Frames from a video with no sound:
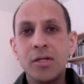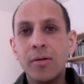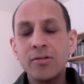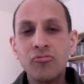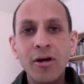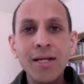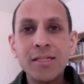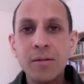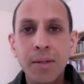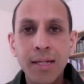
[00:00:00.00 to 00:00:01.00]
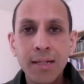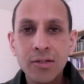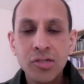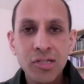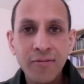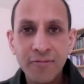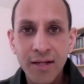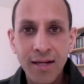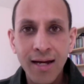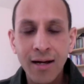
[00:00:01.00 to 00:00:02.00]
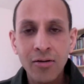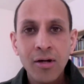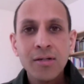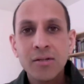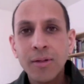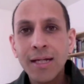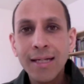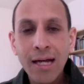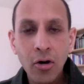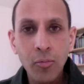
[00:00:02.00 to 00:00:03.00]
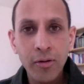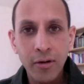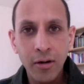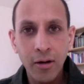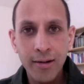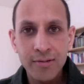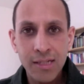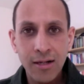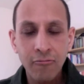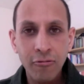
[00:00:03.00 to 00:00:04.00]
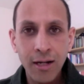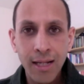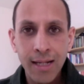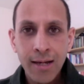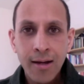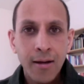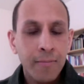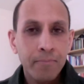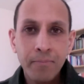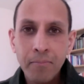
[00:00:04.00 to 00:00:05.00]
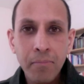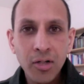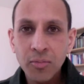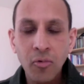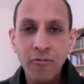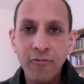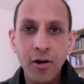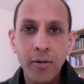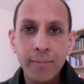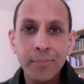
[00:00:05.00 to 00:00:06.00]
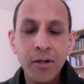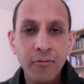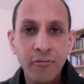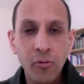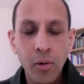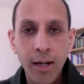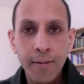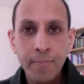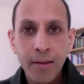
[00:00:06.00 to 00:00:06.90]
is ready to be shifted now so we can get on with our lives in a really much more flowing, beautiful way.